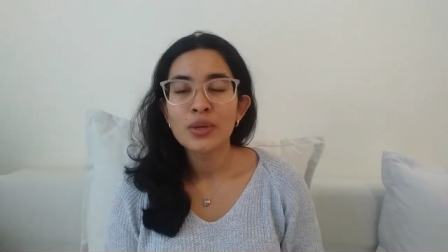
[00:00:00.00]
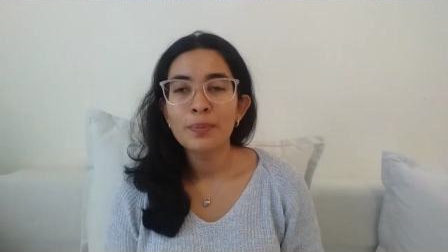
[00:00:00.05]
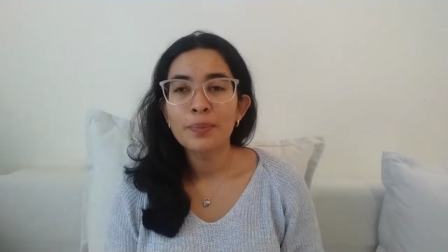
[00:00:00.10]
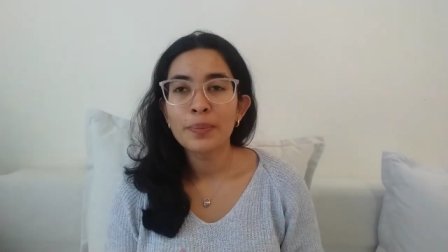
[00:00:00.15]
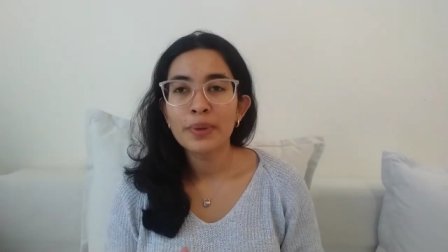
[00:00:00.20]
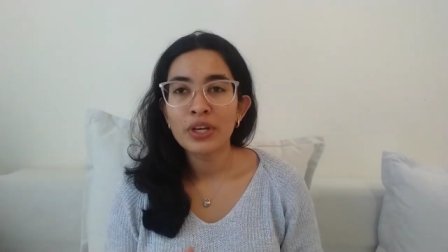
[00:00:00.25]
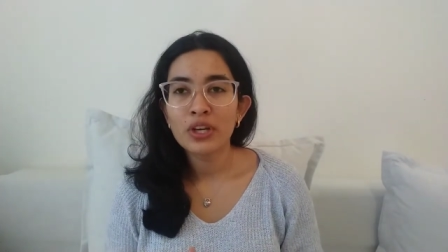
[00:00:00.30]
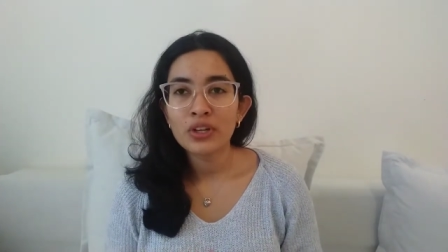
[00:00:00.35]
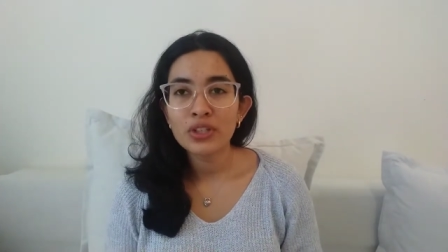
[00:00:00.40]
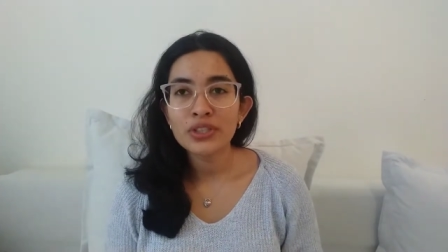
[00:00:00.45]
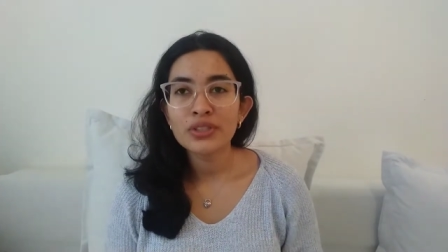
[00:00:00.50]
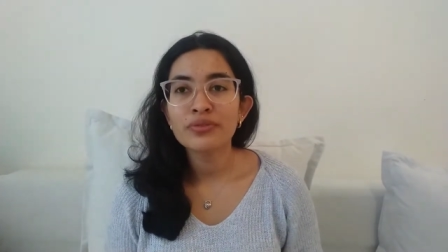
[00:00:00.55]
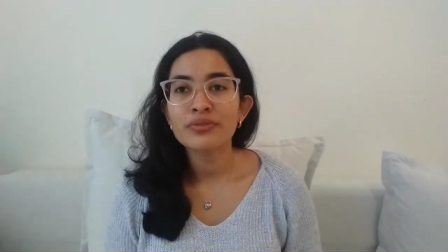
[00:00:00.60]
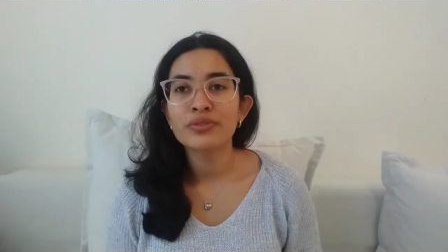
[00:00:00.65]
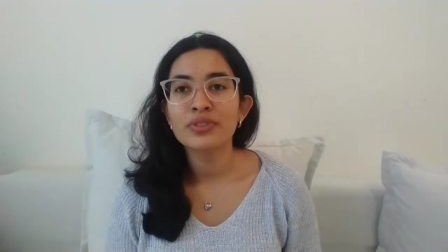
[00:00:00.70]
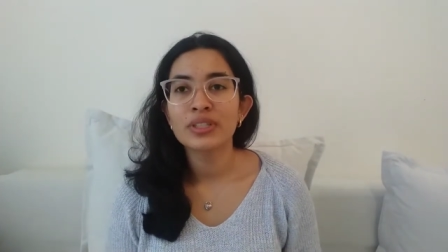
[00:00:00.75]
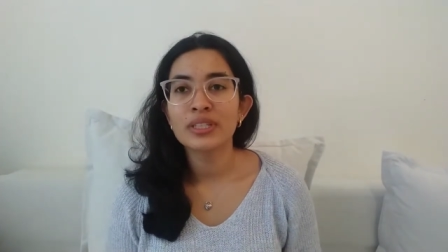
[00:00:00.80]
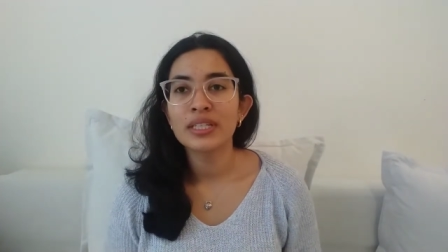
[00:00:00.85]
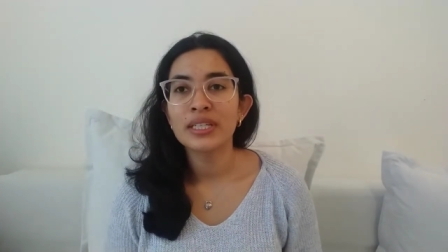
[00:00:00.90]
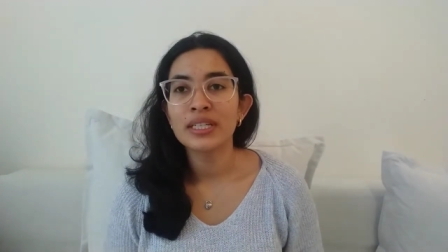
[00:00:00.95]
Because of
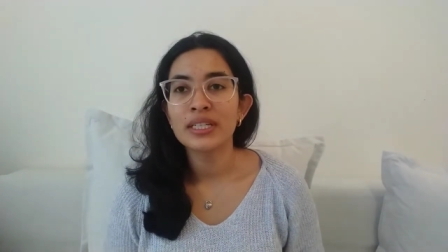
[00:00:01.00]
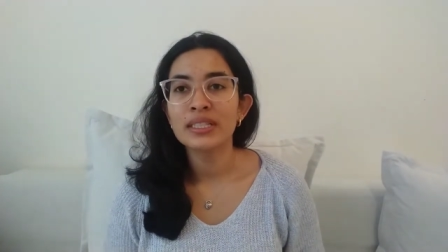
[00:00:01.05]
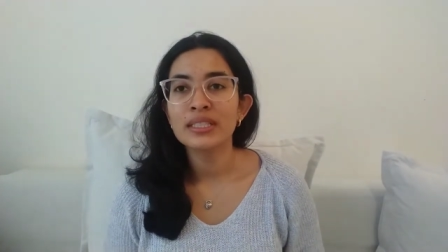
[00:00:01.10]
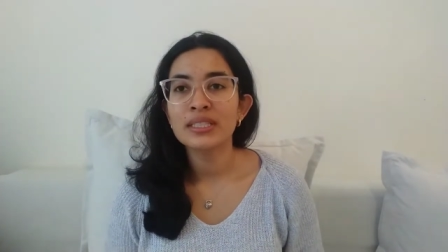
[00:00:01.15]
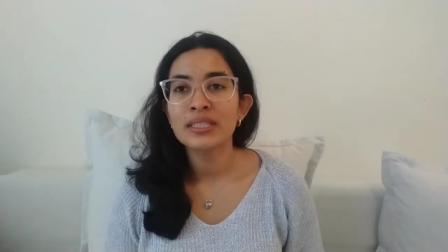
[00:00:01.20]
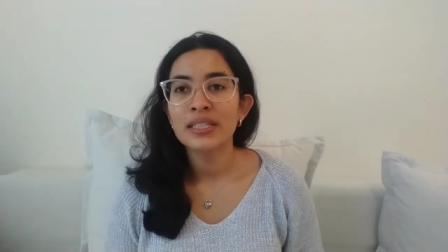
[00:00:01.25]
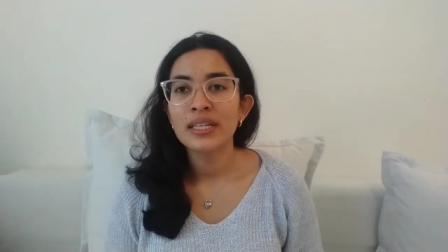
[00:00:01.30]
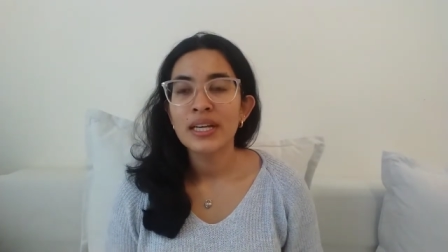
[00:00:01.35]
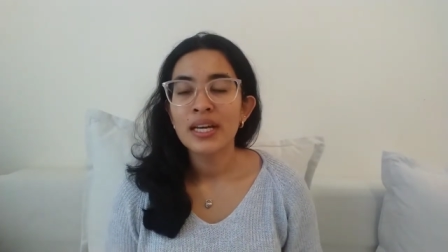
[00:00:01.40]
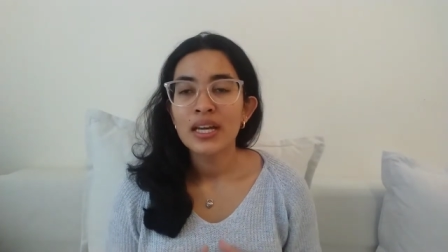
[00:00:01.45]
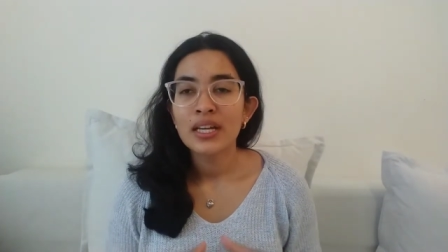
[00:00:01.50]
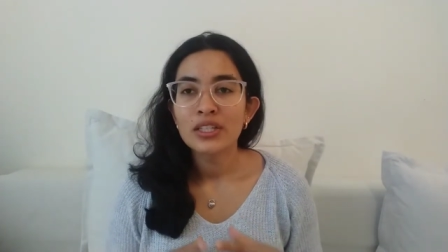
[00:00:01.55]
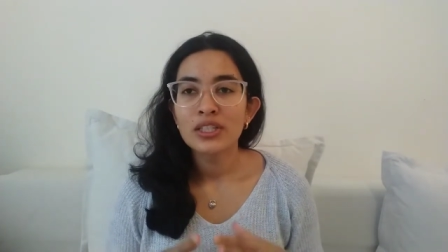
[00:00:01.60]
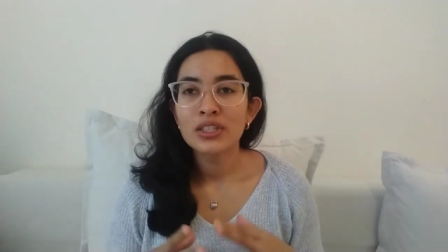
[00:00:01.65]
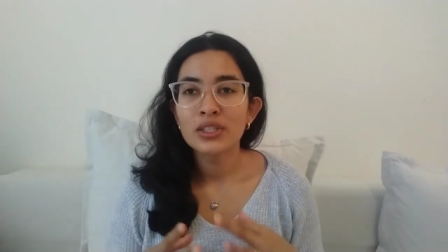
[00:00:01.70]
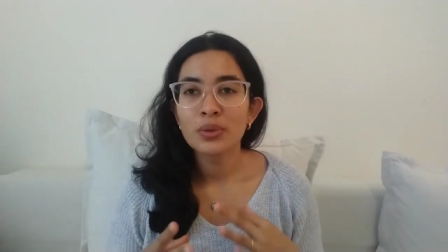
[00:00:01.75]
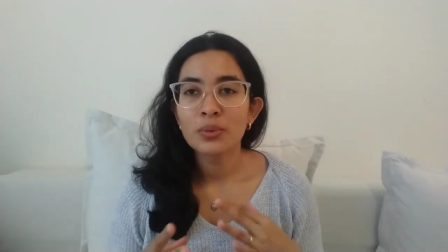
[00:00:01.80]
this, the